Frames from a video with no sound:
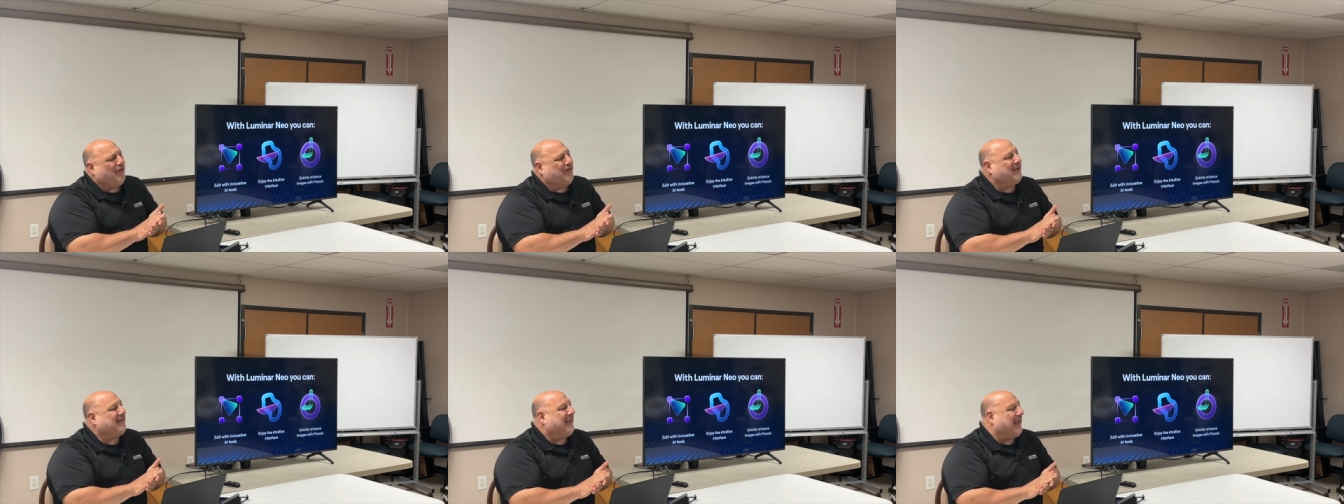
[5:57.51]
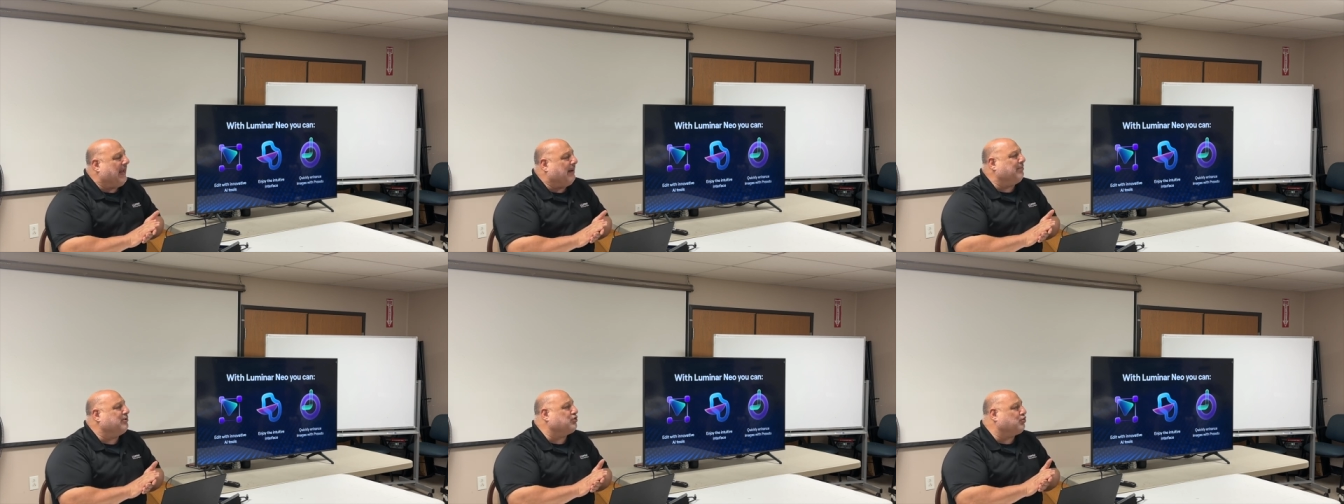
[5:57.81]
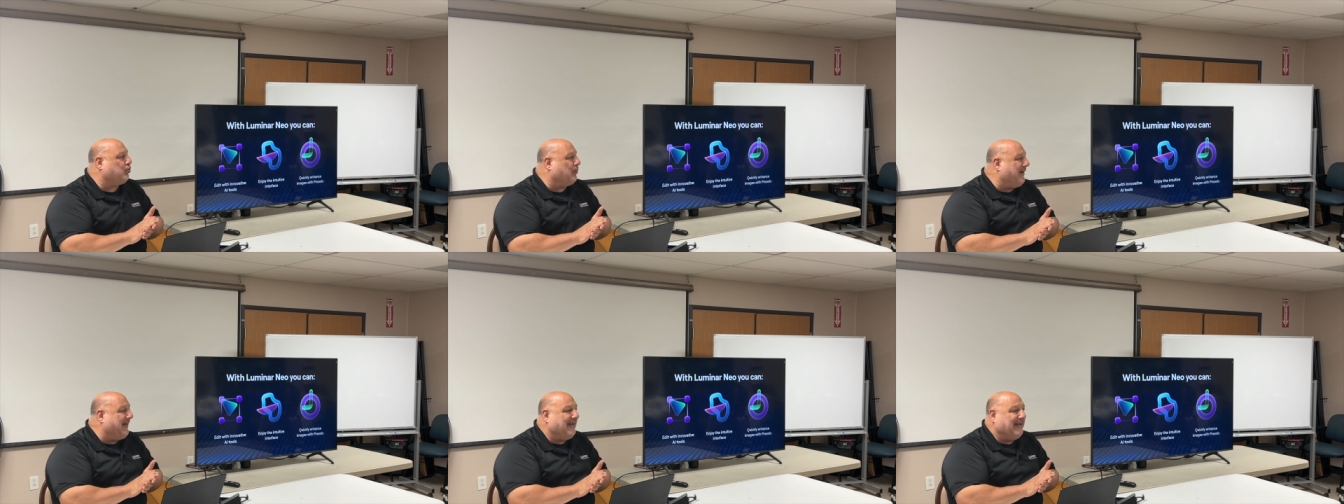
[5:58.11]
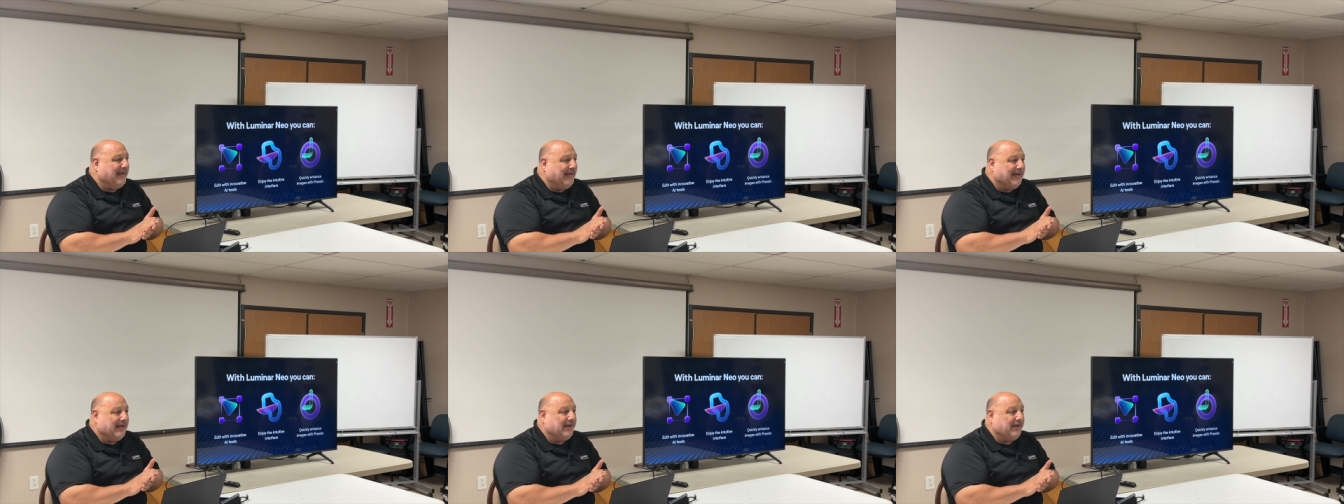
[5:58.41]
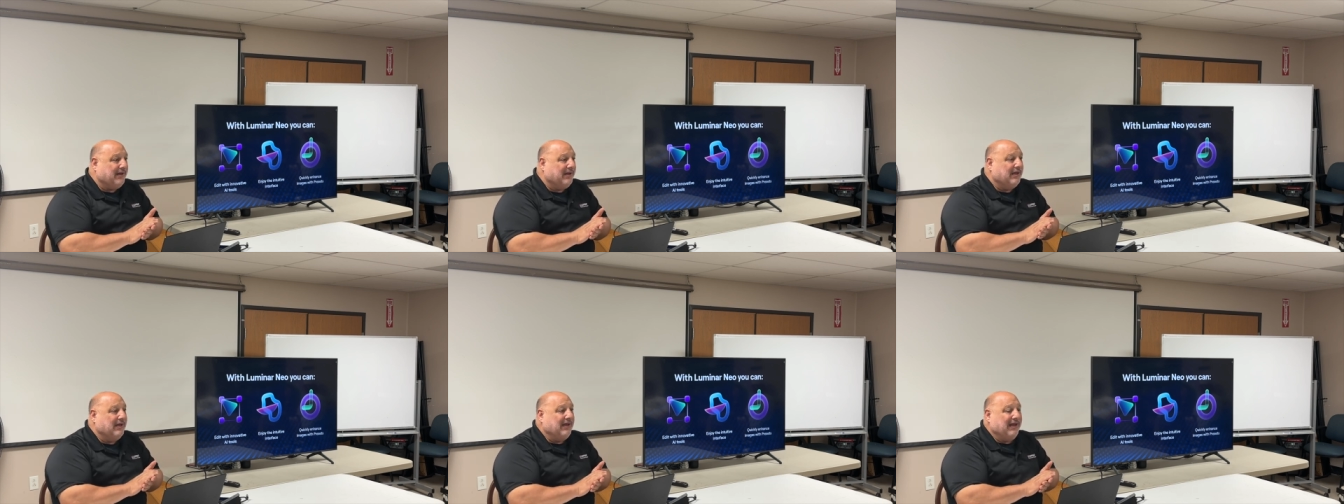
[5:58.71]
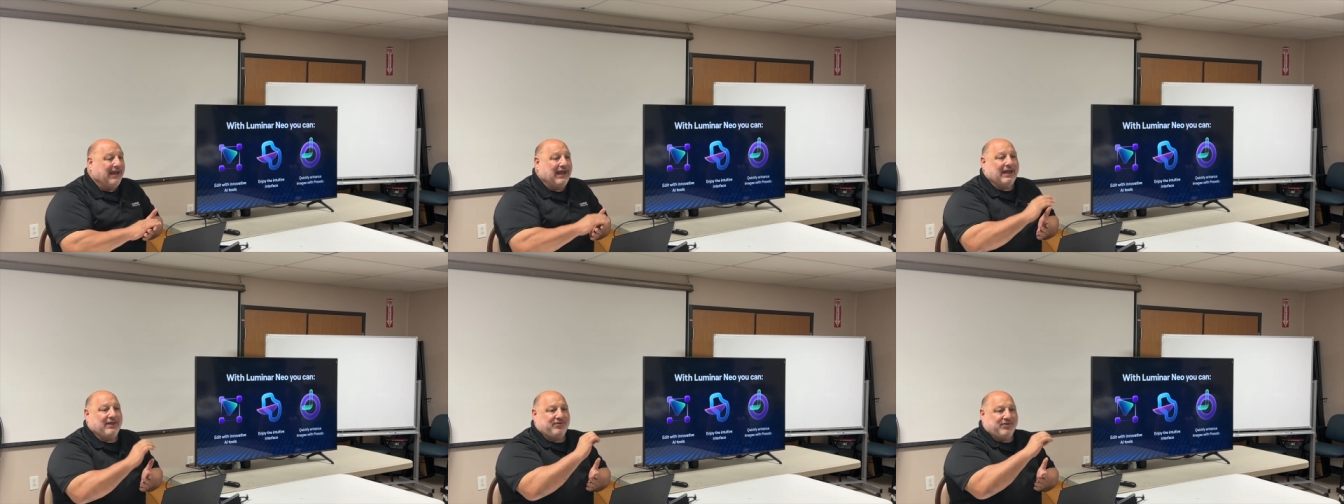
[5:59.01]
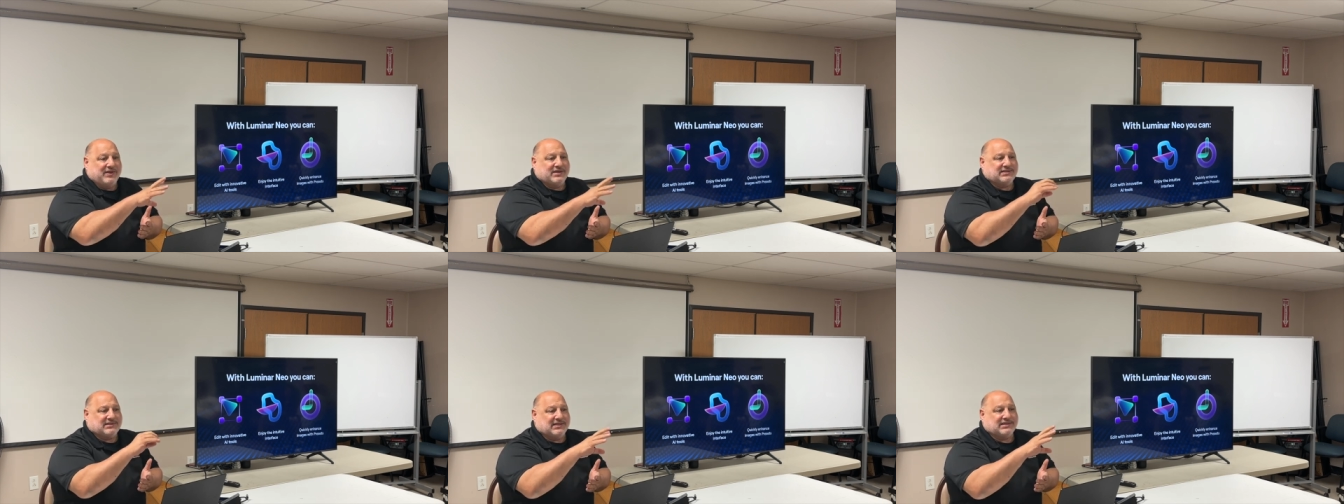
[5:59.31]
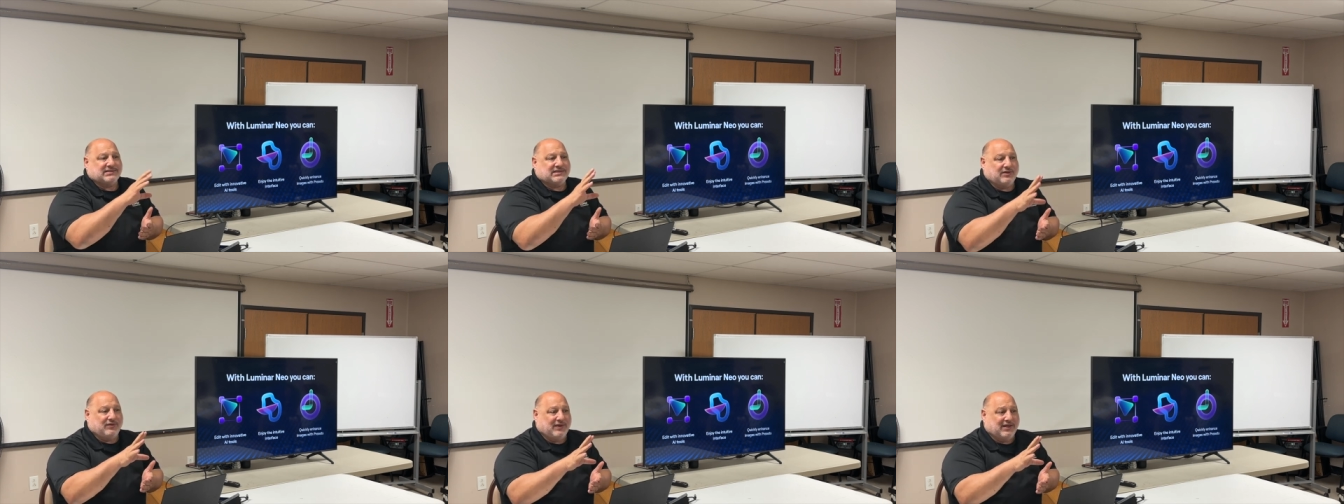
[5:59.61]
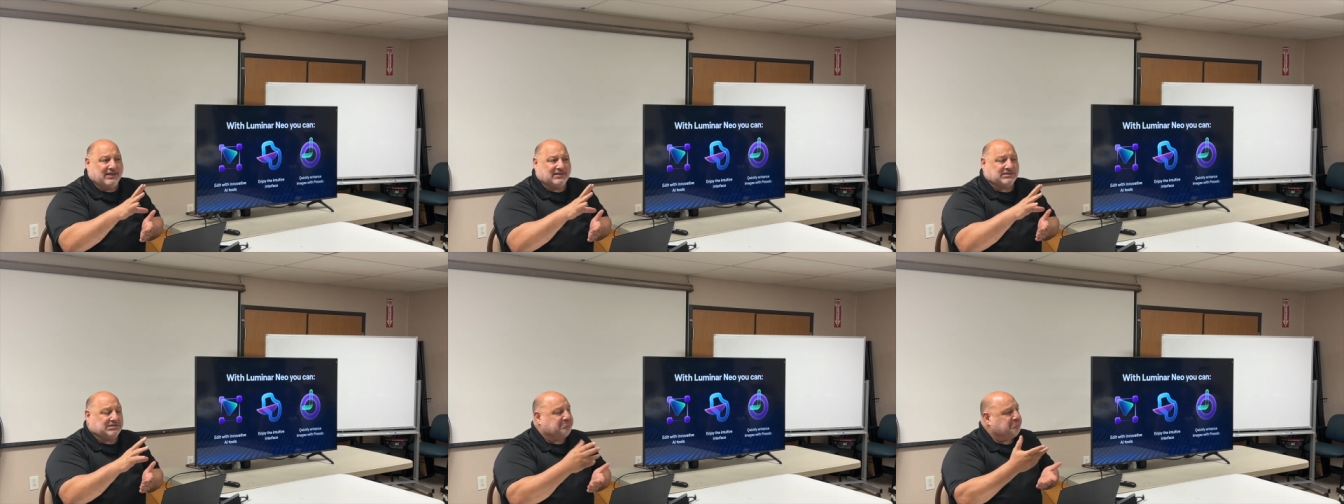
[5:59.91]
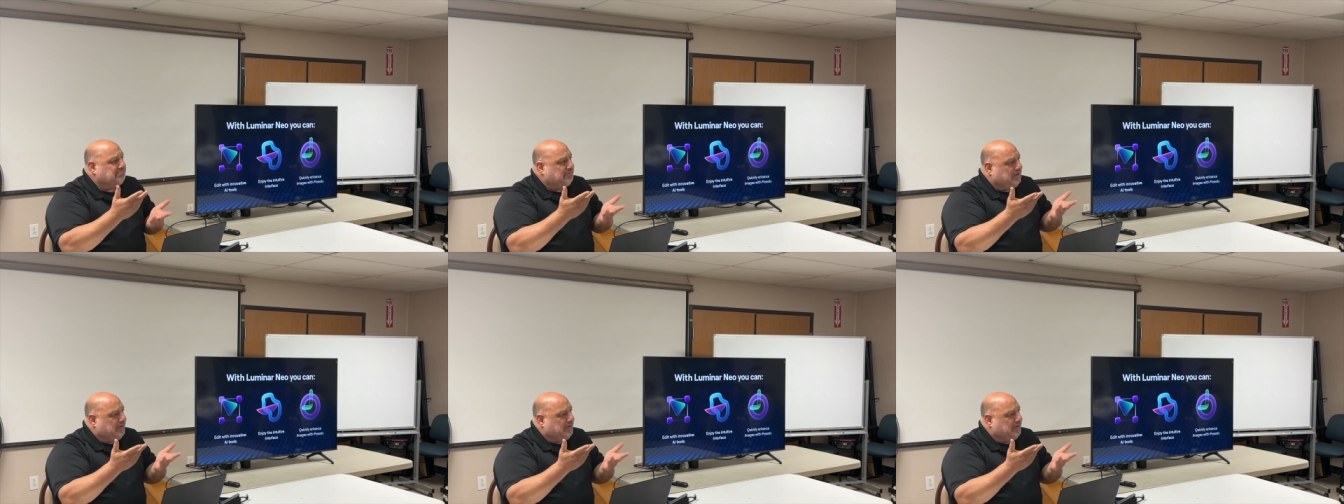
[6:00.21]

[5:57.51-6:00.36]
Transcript: the camera's reading it at this, this, and this.